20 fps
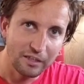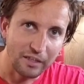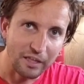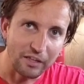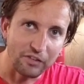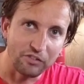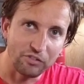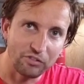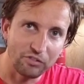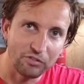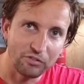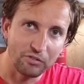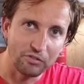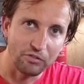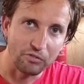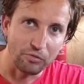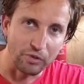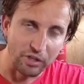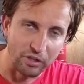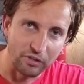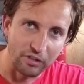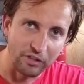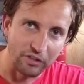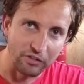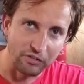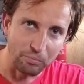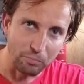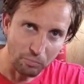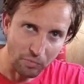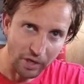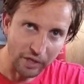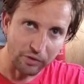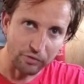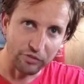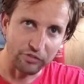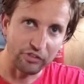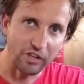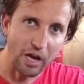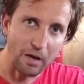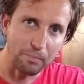gets rid of these
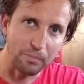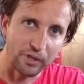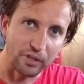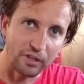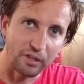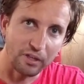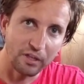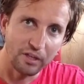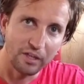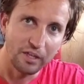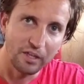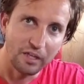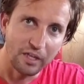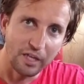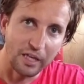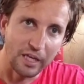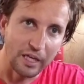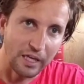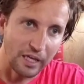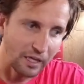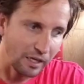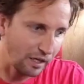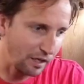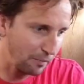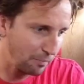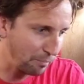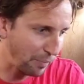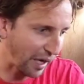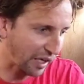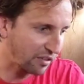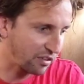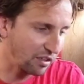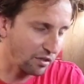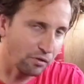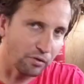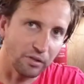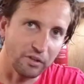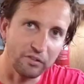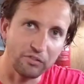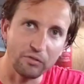microscopic
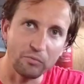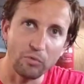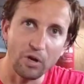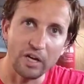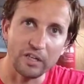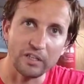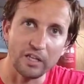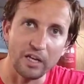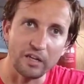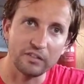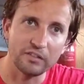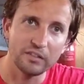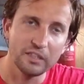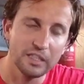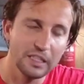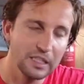bacteria and whatnot,